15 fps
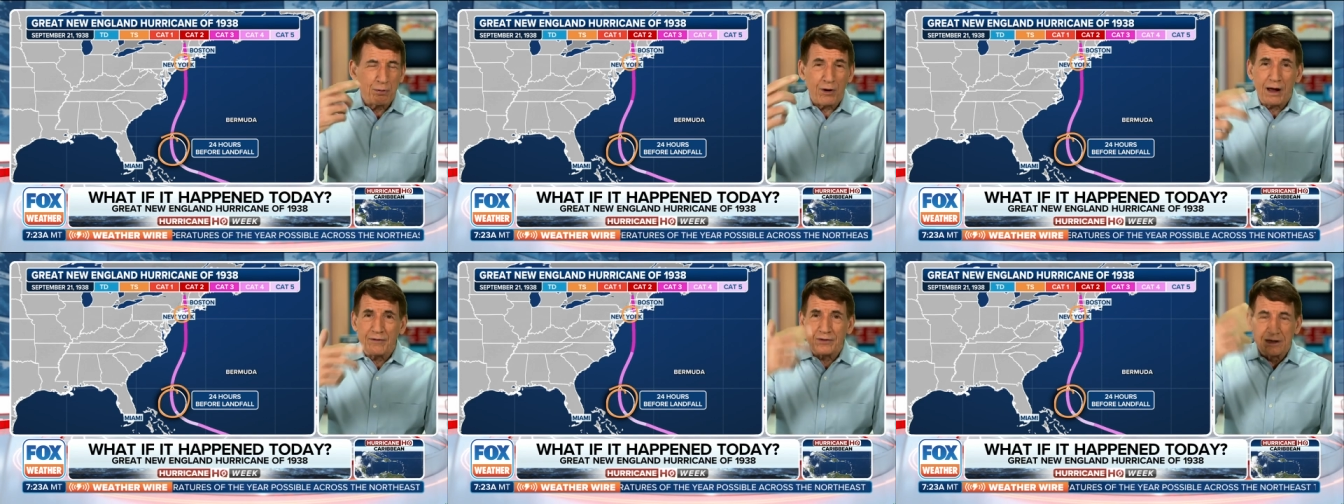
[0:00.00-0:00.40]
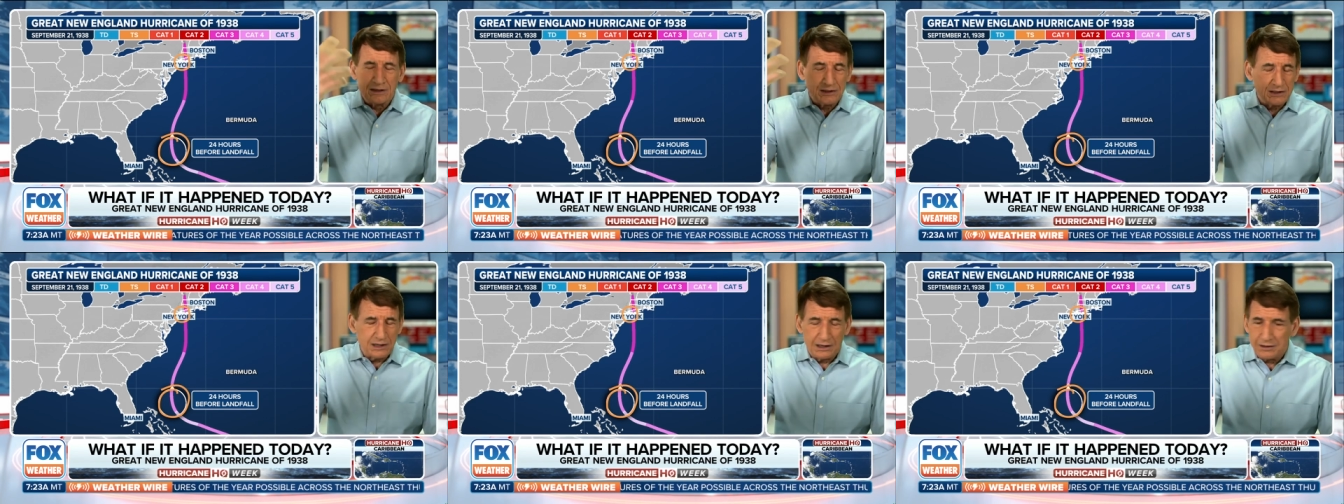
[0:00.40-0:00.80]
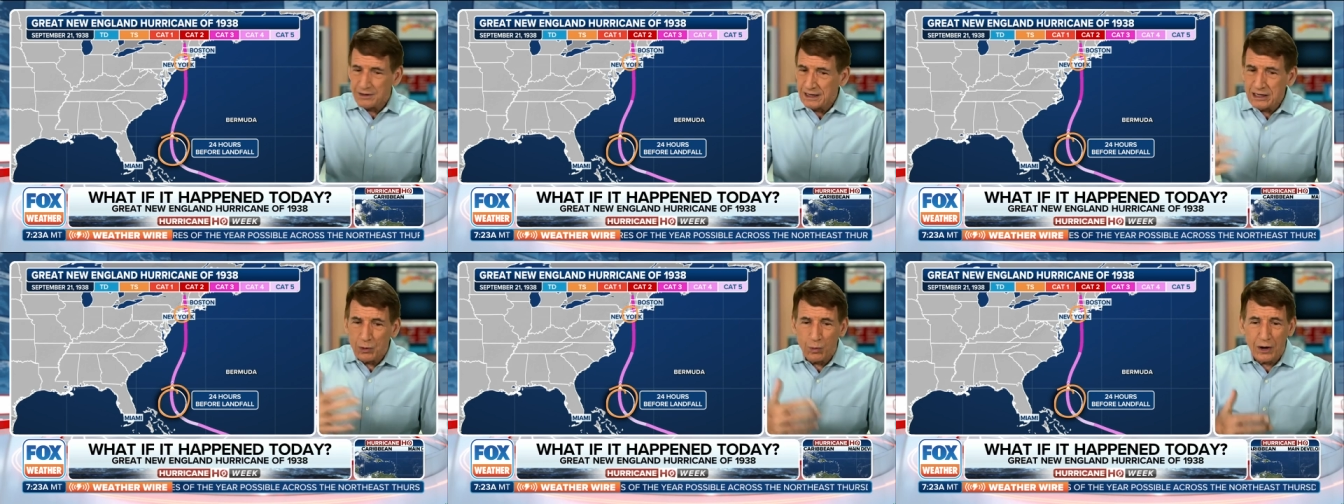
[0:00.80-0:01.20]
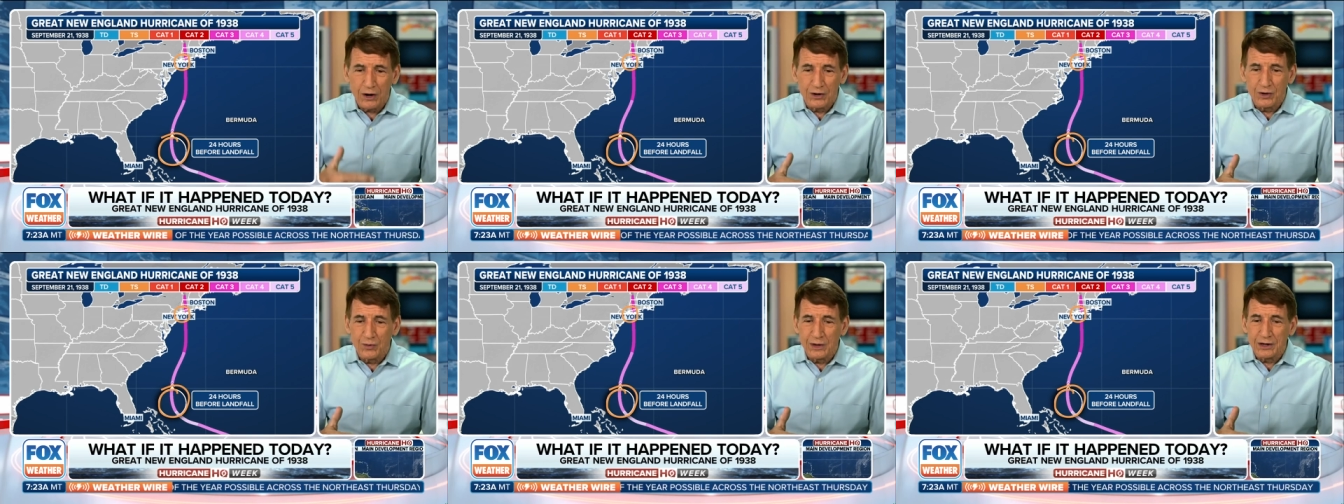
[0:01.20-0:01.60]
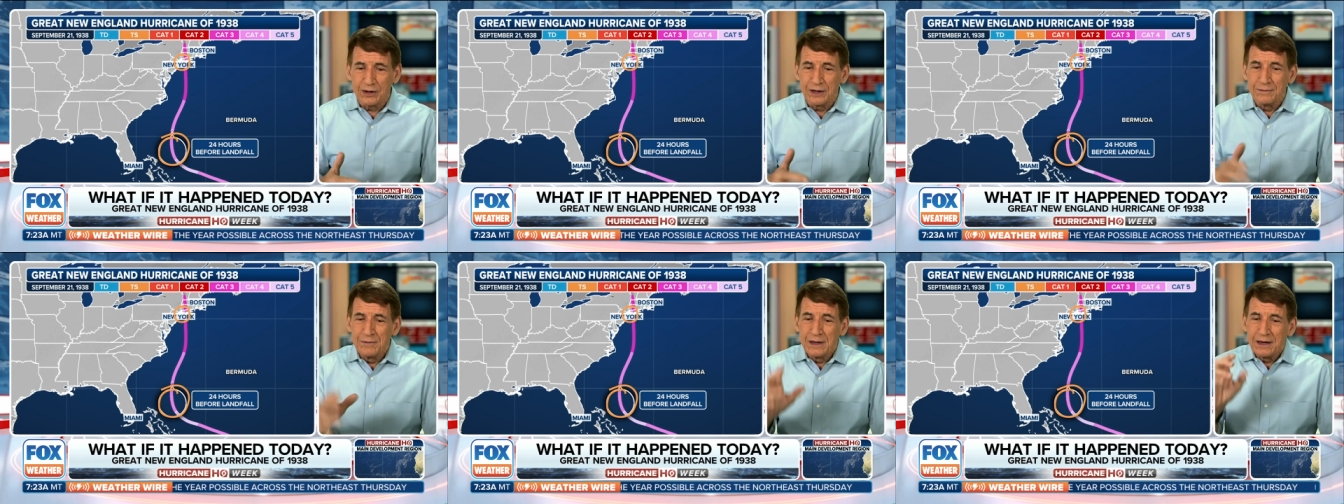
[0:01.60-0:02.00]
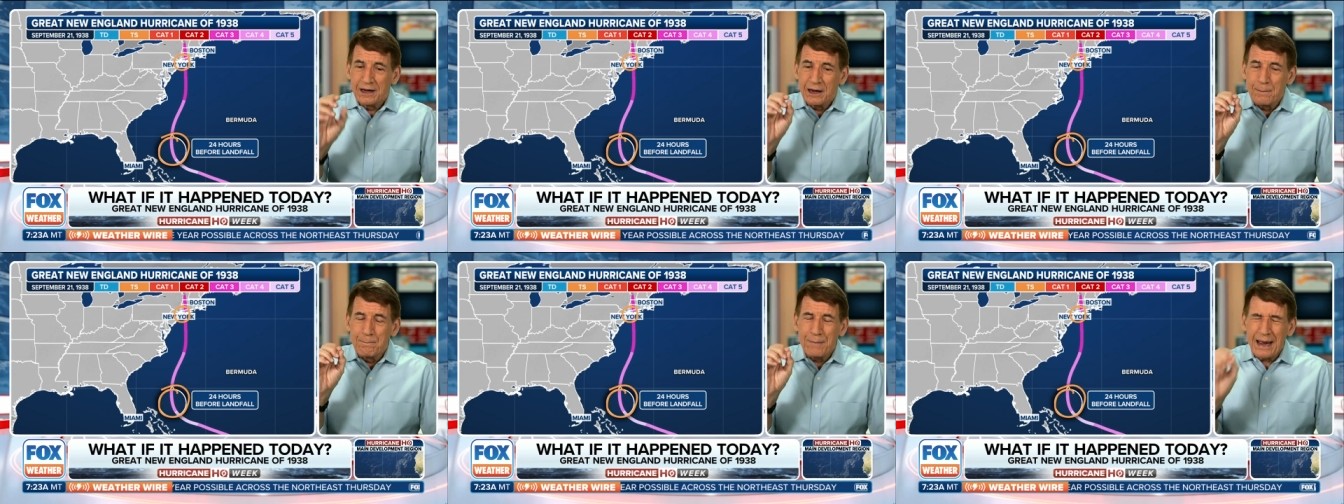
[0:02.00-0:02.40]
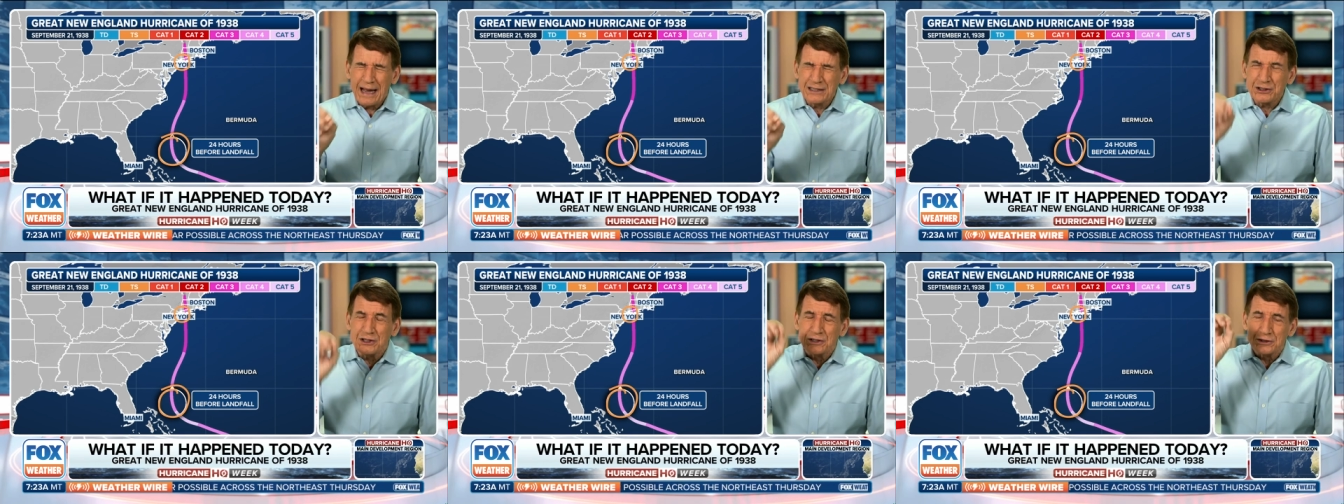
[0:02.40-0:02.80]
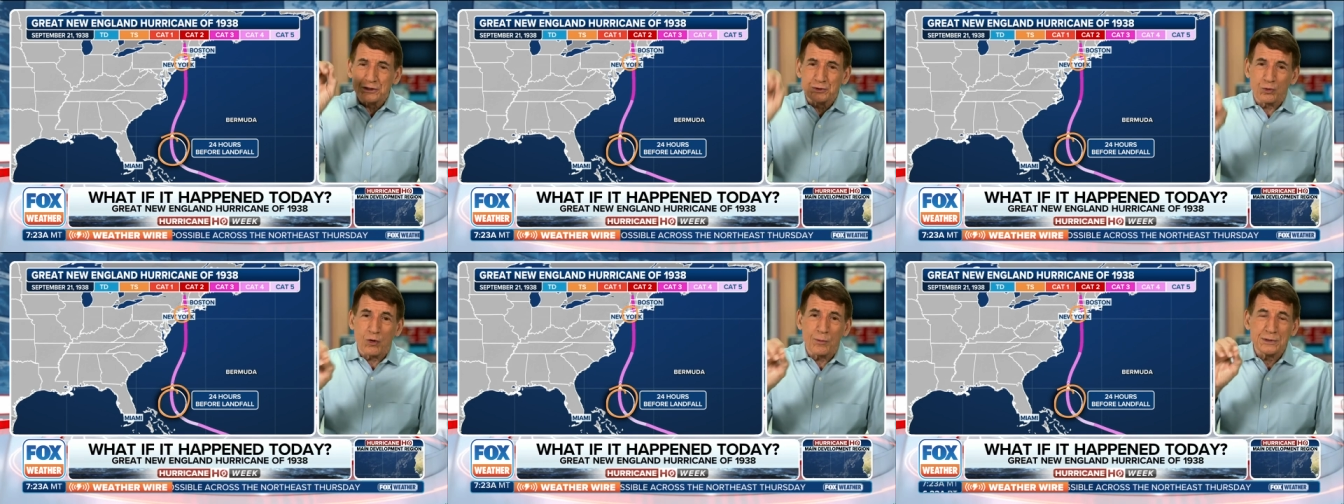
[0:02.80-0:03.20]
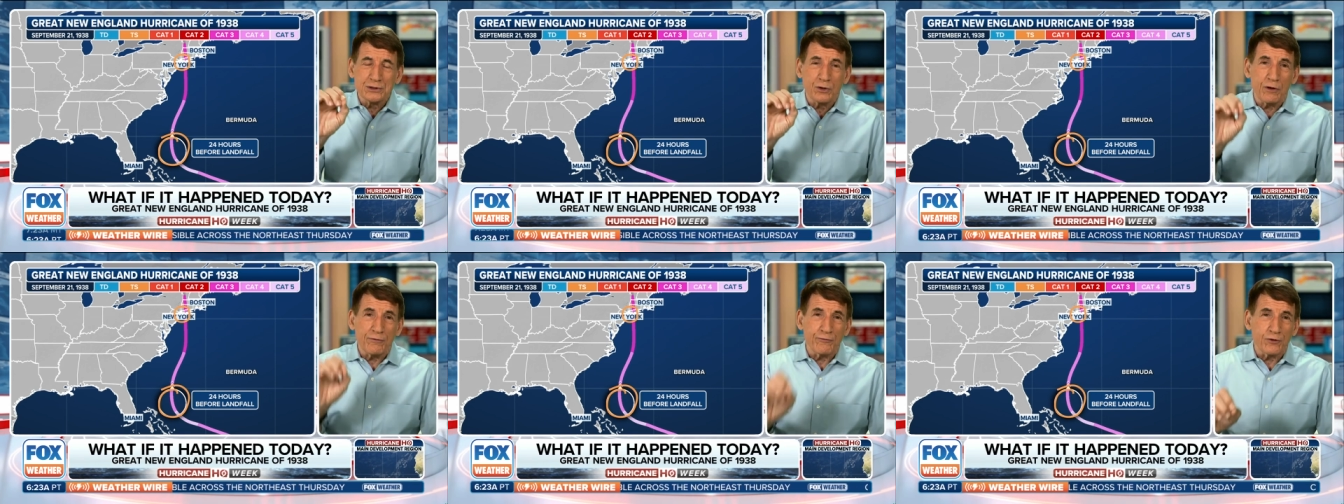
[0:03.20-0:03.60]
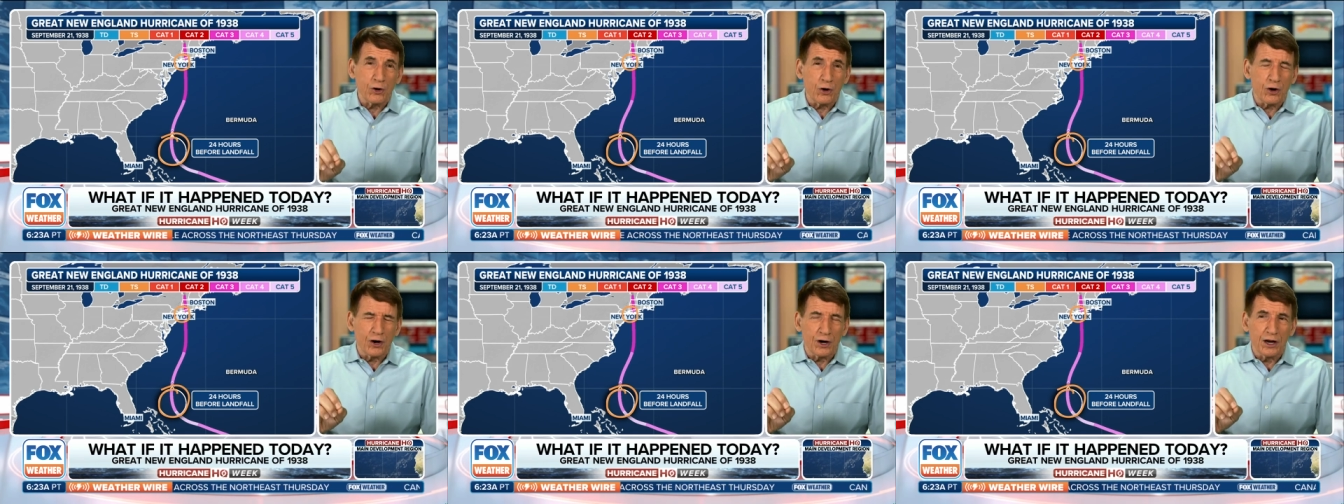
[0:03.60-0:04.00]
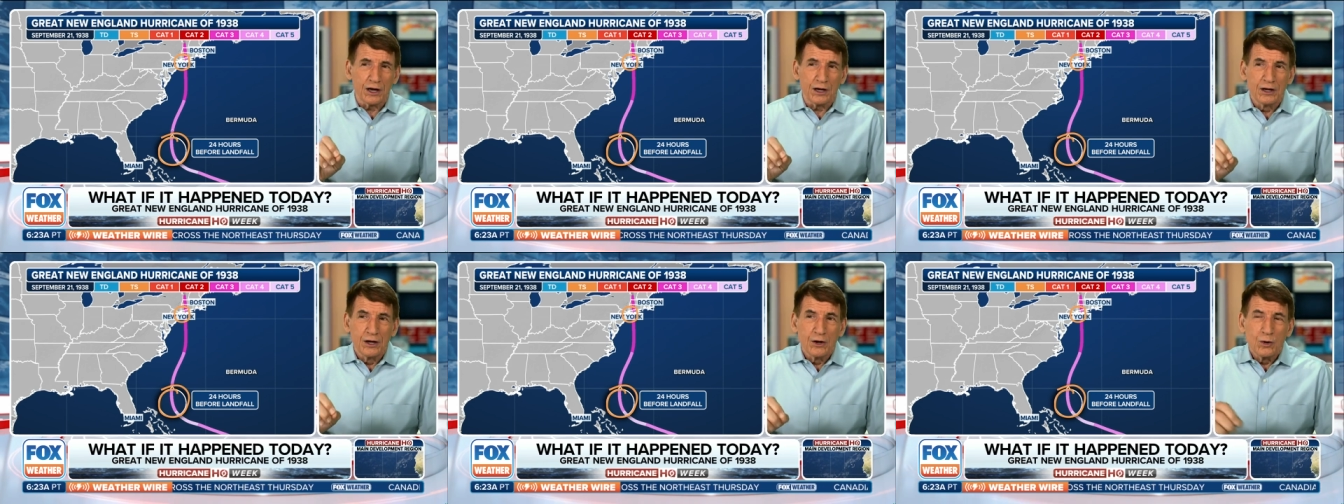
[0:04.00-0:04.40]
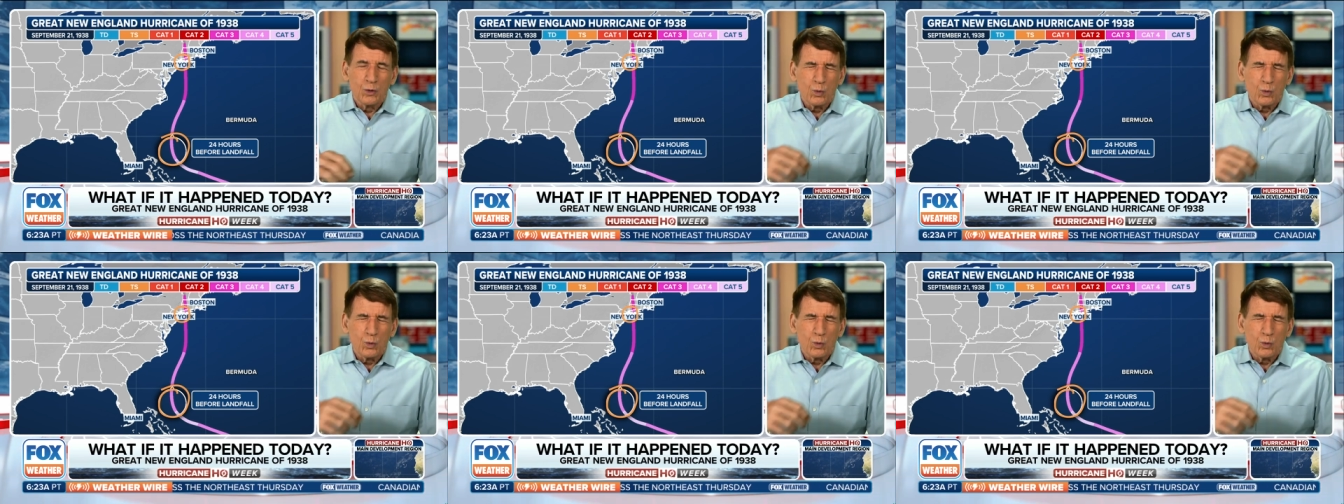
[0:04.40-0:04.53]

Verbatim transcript: Providence, uh, anywhere in New England, imagine a storm is off Florida.